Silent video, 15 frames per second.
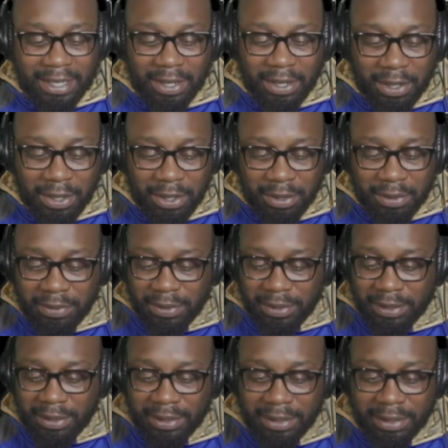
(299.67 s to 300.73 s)

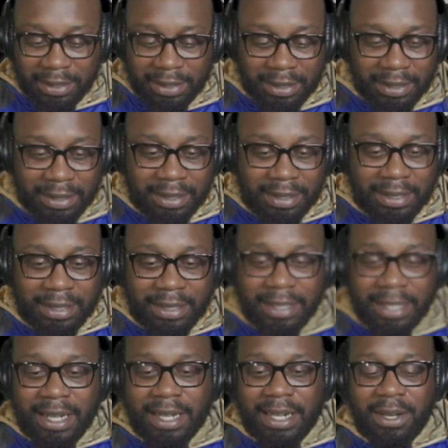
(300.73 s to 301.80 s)
over.
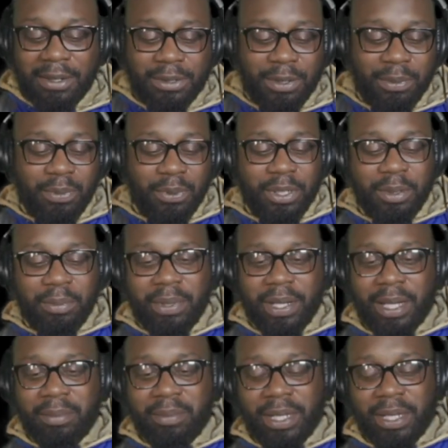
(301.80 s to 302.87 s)
And that was the boy
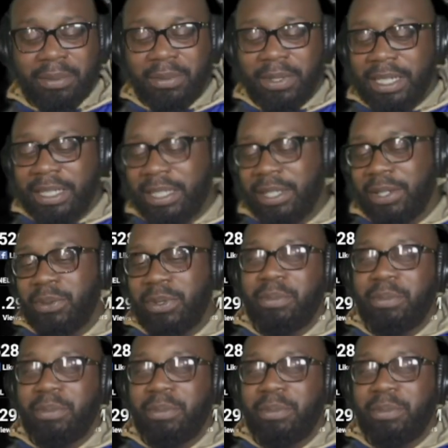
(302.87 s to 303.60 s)
Bam Bam right there with